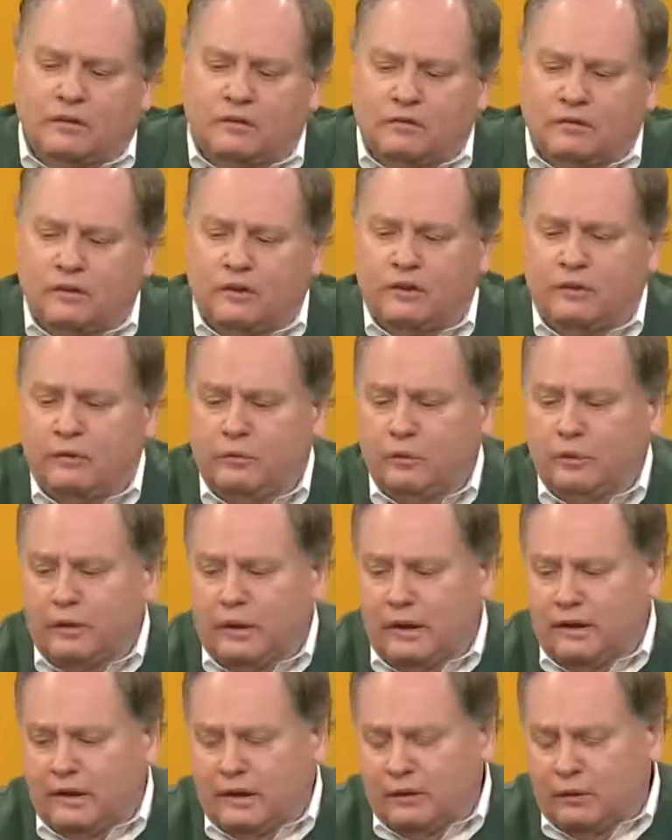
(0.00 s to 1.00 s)
Jerry,
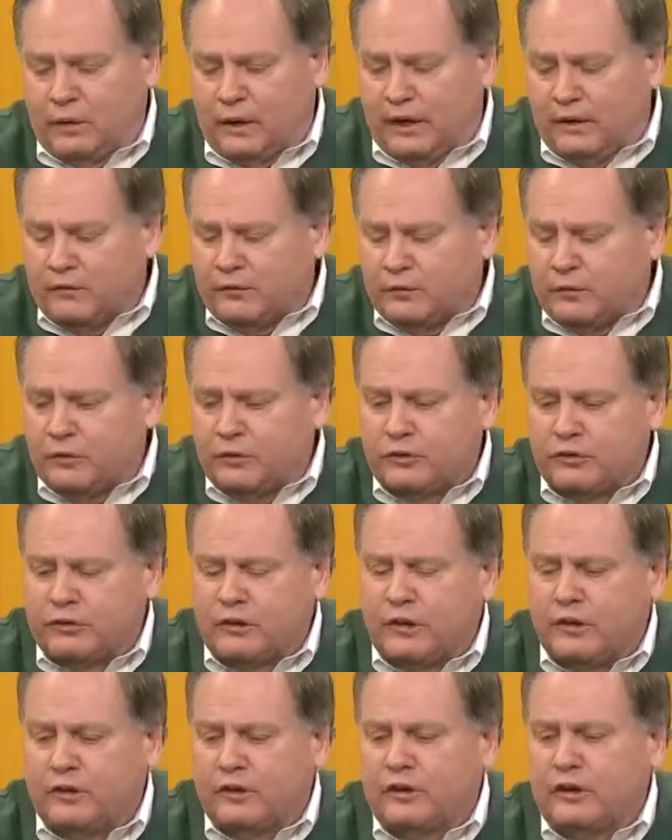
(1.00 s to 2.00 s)
I, when I first
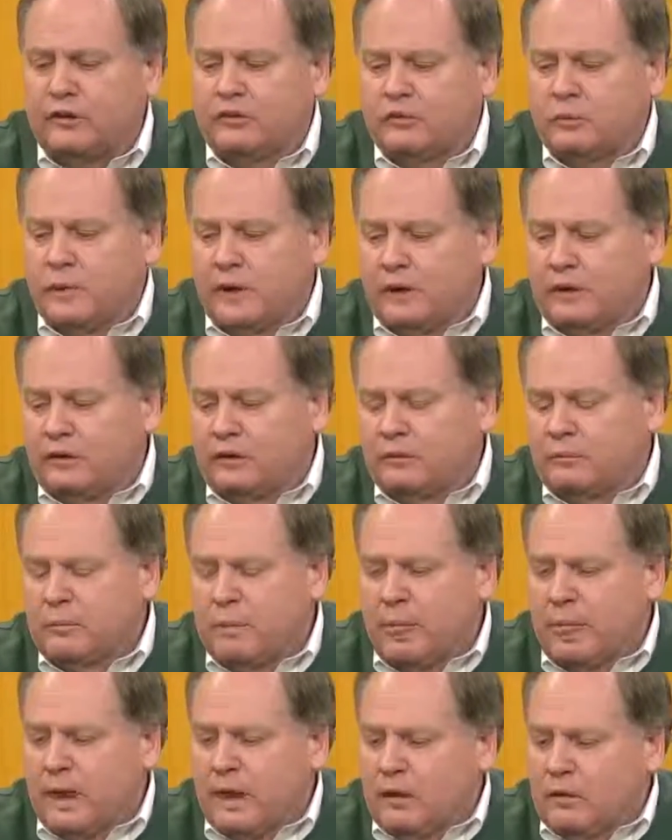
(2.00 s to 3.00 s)
started as mayor,
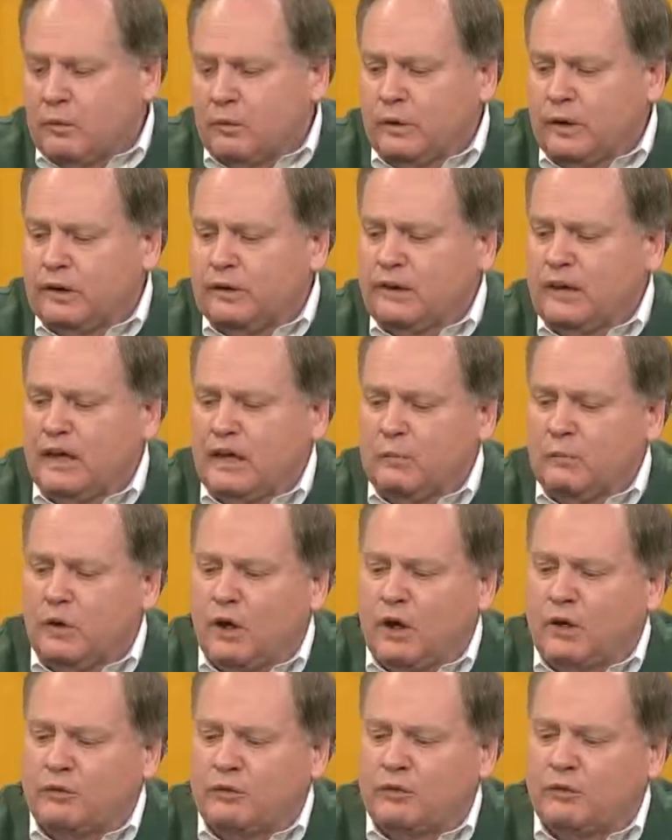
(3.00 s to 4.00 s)
we had came
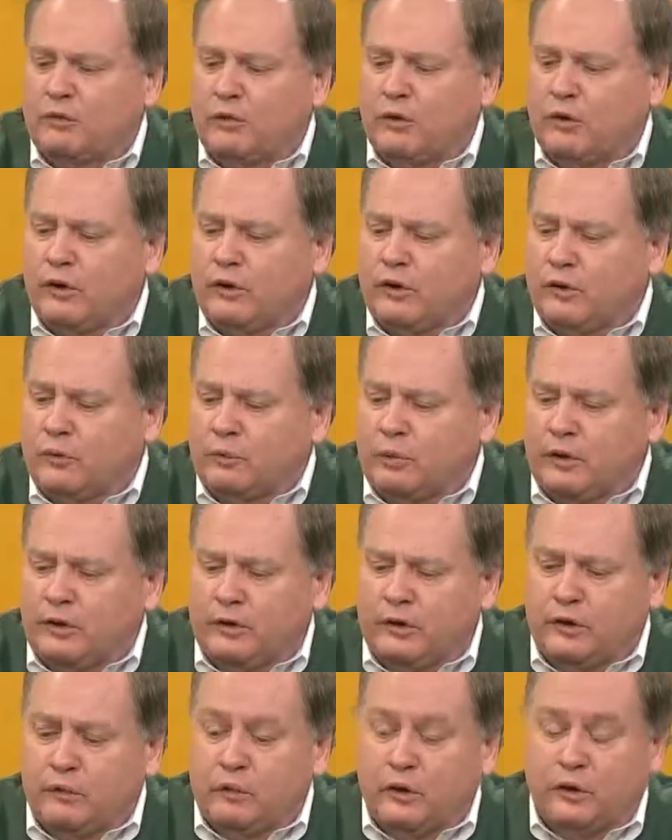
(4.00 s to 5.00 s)
off a four-year
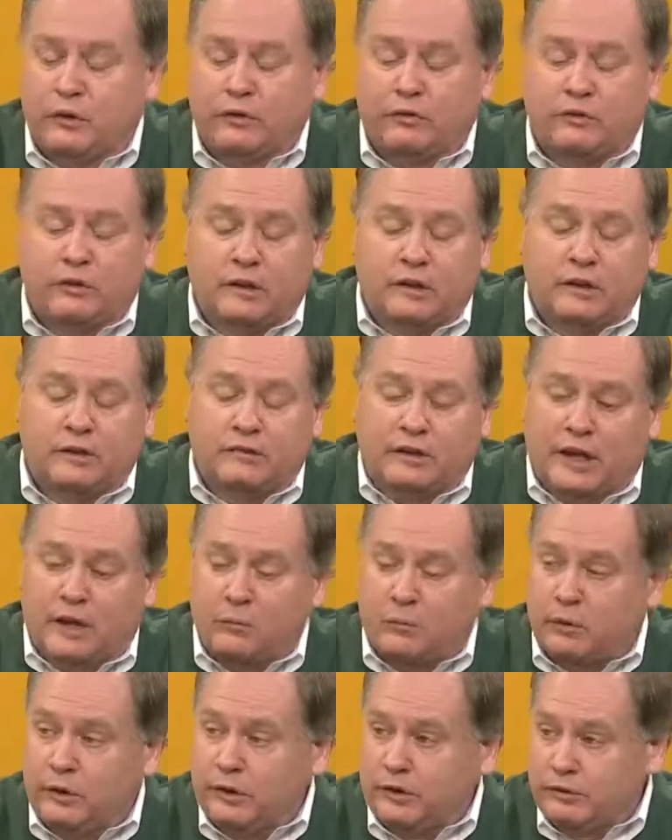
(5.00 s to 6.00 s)
period where the city's
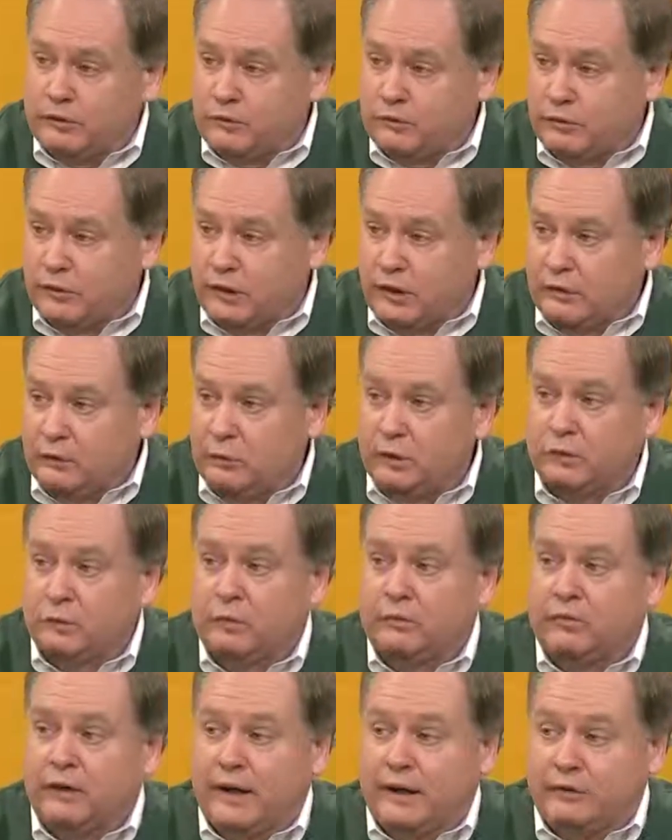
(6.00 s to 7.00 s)
operation fund, which
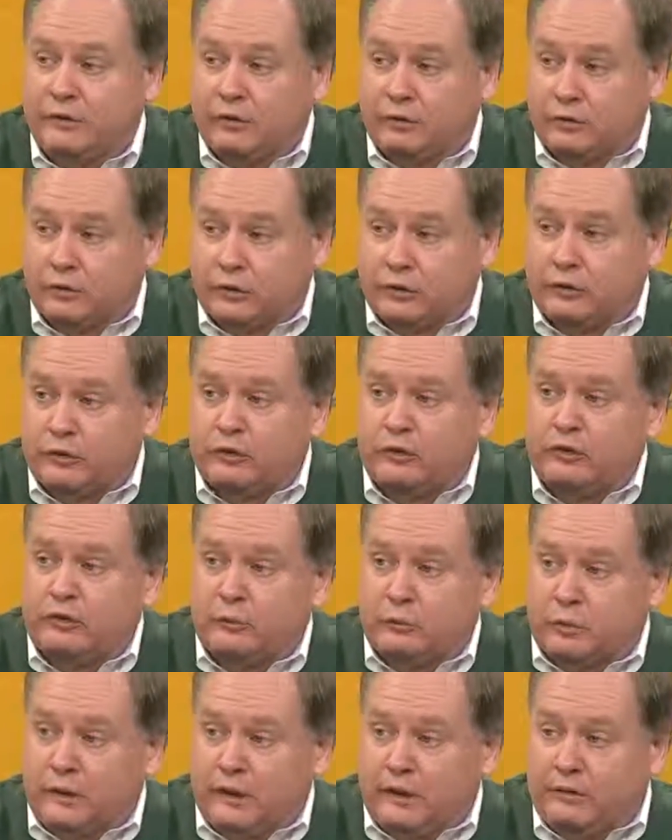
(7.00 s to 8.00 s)
provides the
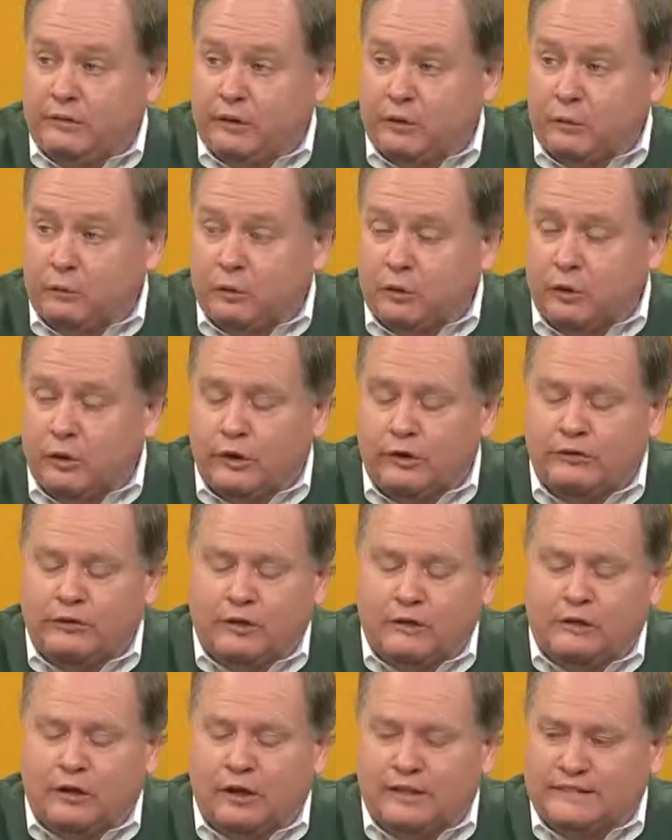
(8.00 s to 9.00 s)
services and pays our mm-hmm. employees,
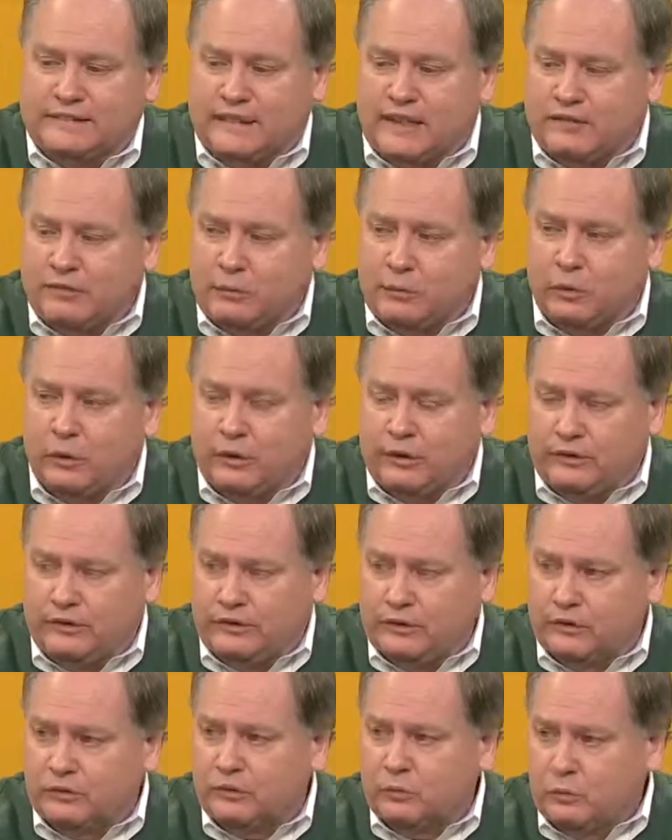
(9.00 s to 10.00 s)
had lost seven point
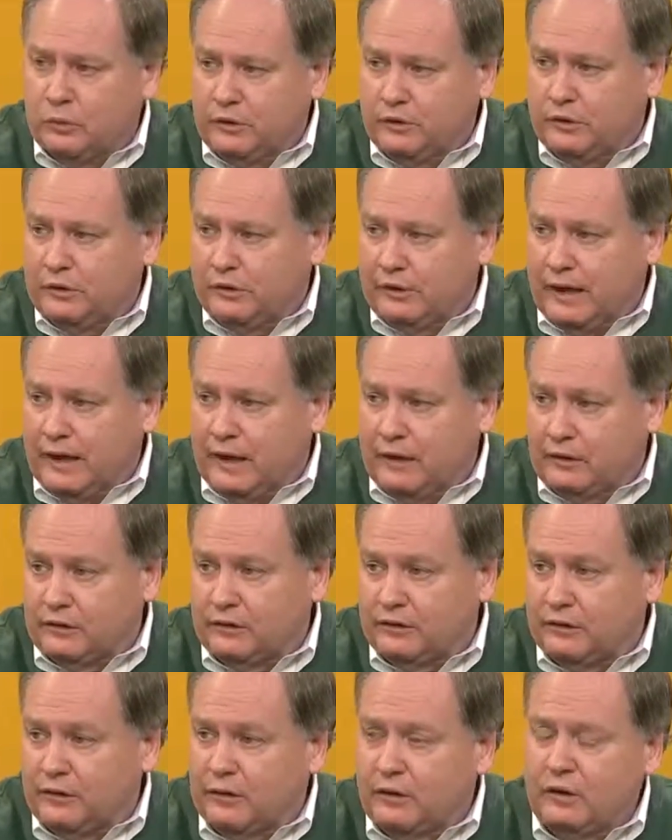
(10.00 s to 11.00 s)
six million
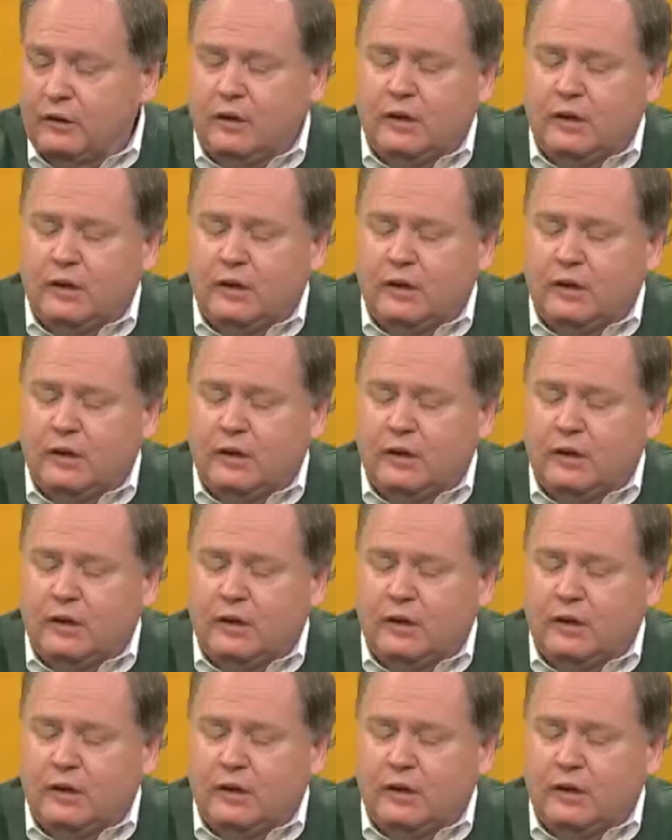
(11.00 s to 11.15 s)
dollars. Right.